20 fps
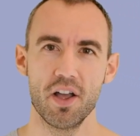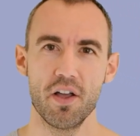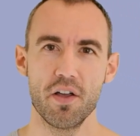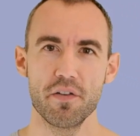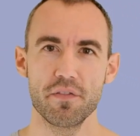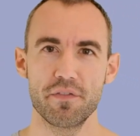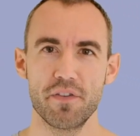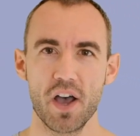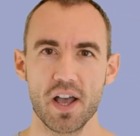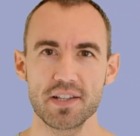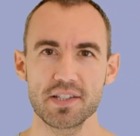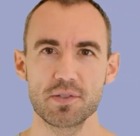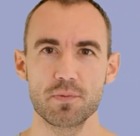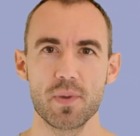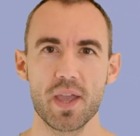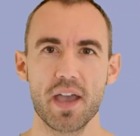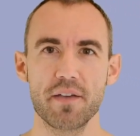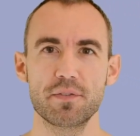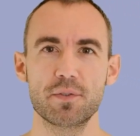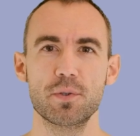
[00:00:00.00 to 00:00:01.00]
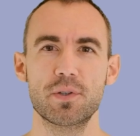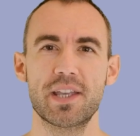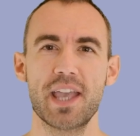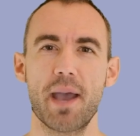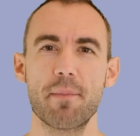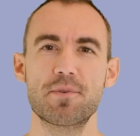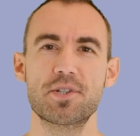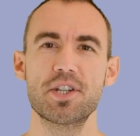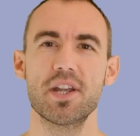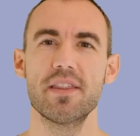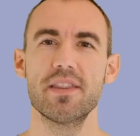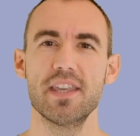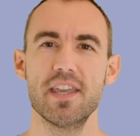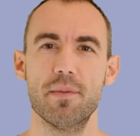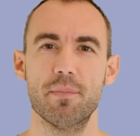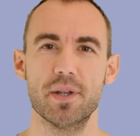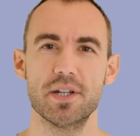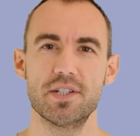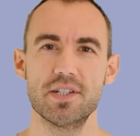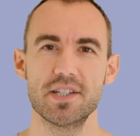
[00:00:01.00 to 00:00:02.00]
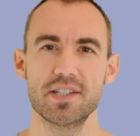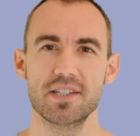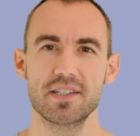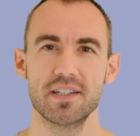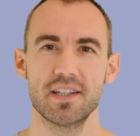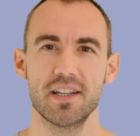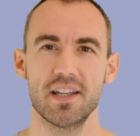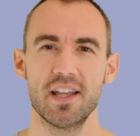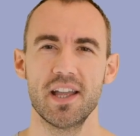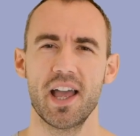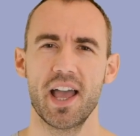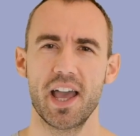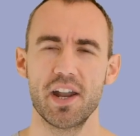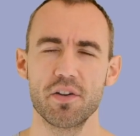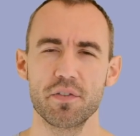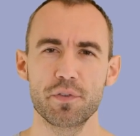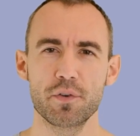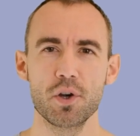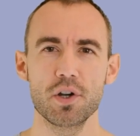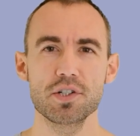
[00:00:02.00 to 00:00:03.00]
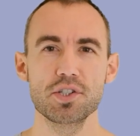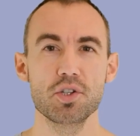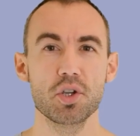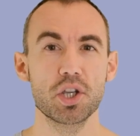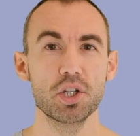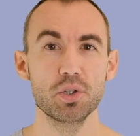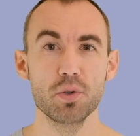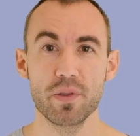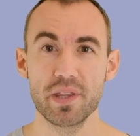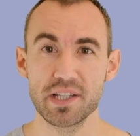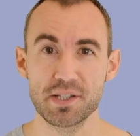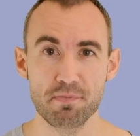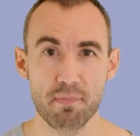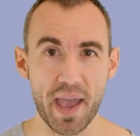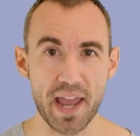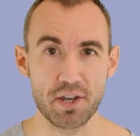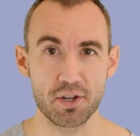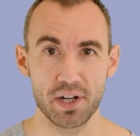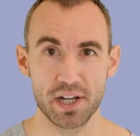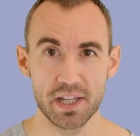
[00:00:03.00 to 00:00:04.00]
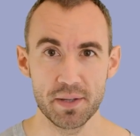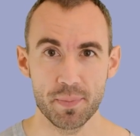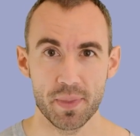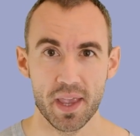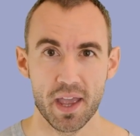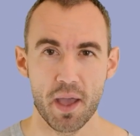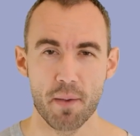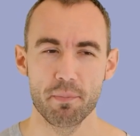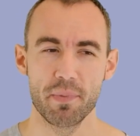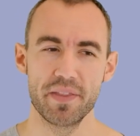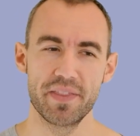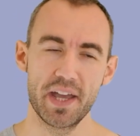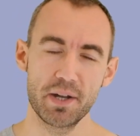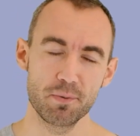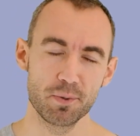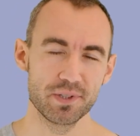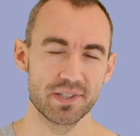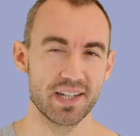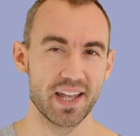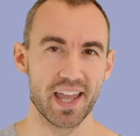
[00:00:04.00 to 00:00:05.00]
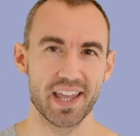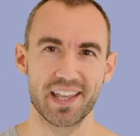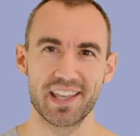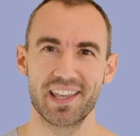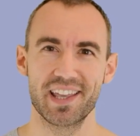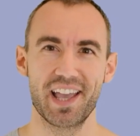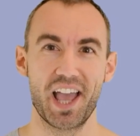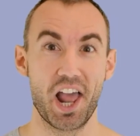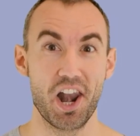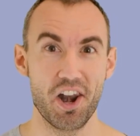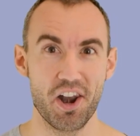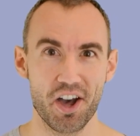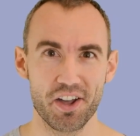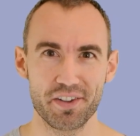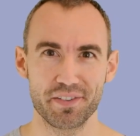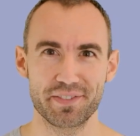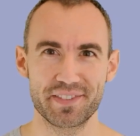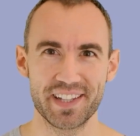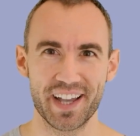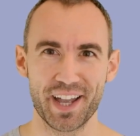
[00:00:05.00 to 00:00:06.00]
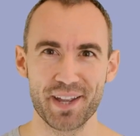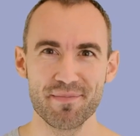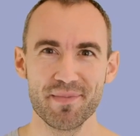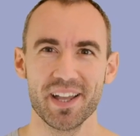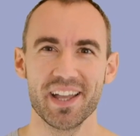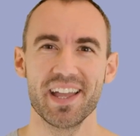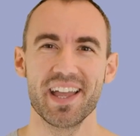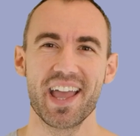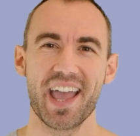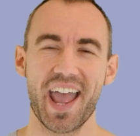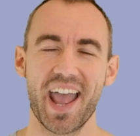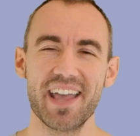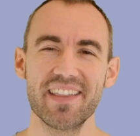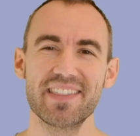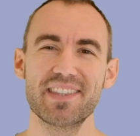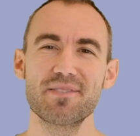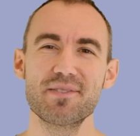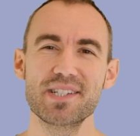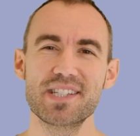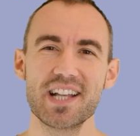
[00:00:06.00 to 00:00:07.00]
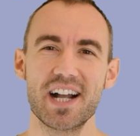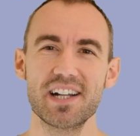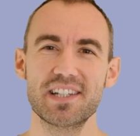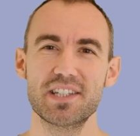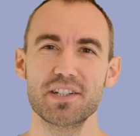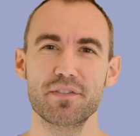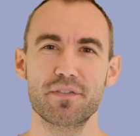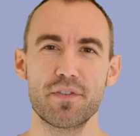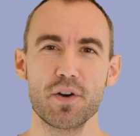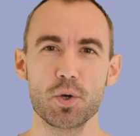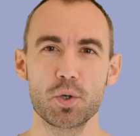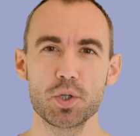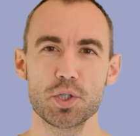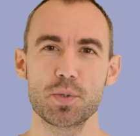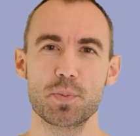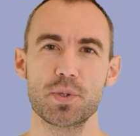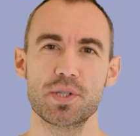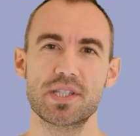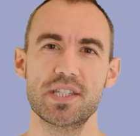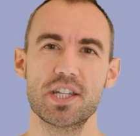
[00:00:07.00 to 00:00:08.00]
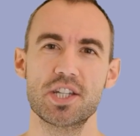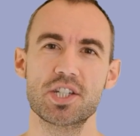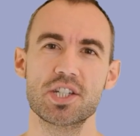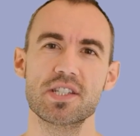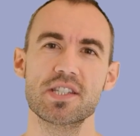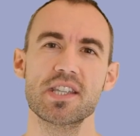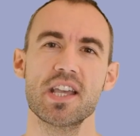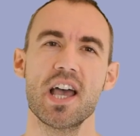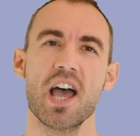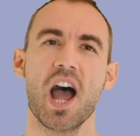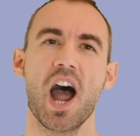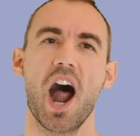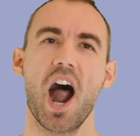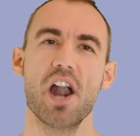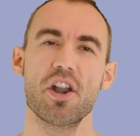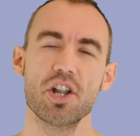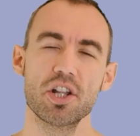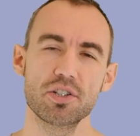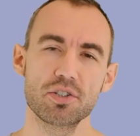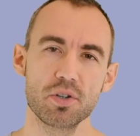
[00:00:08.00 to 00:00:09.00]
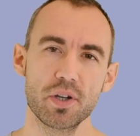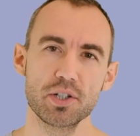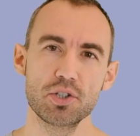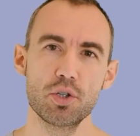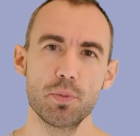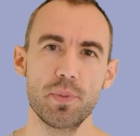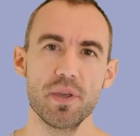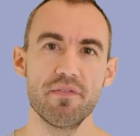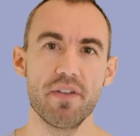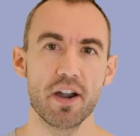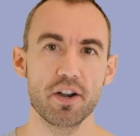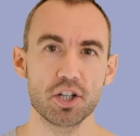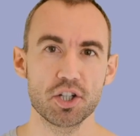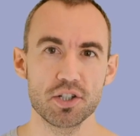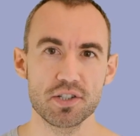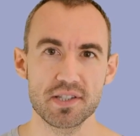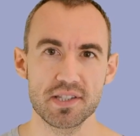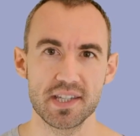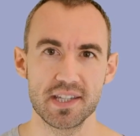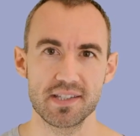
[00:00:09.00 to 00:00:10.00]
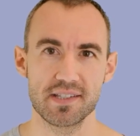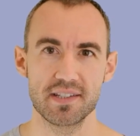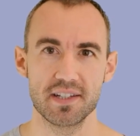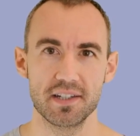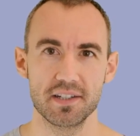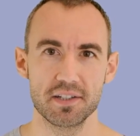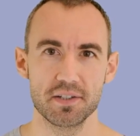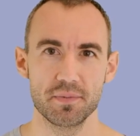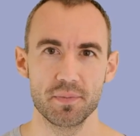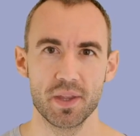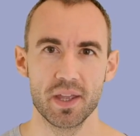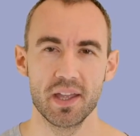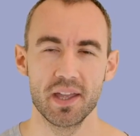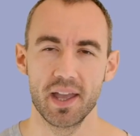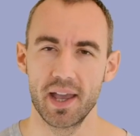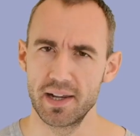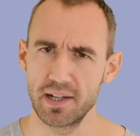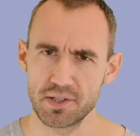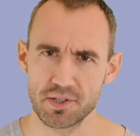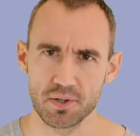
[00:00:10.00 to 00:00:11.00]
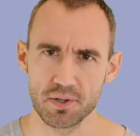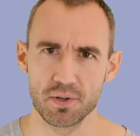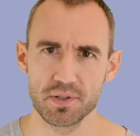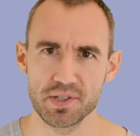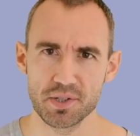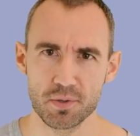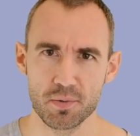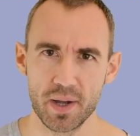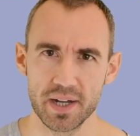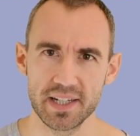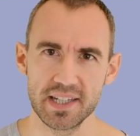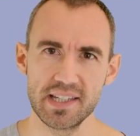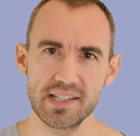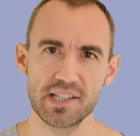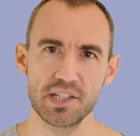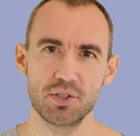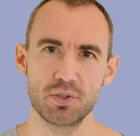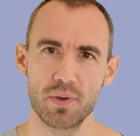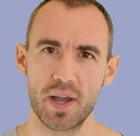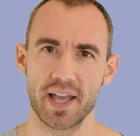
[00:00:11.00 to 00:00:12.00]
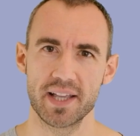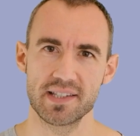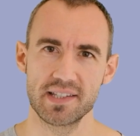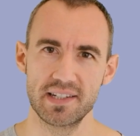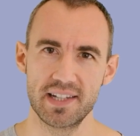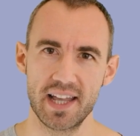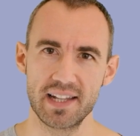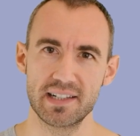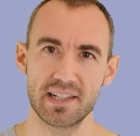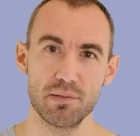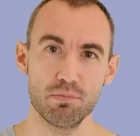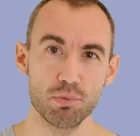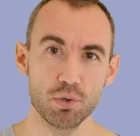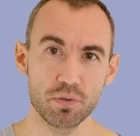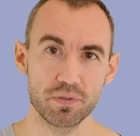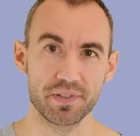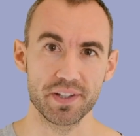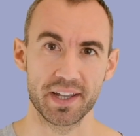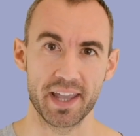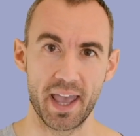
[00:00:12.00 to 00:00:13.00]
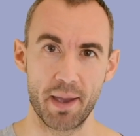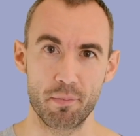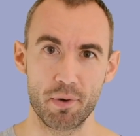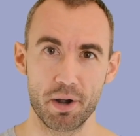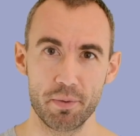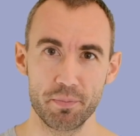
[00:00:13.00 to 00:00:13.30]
First, we have to capture the images. And of course you can do this manually, but that will take a lot of time and the resulting focus positions are not going to be very consistent. And it's also quite easy to accidentally move the camera.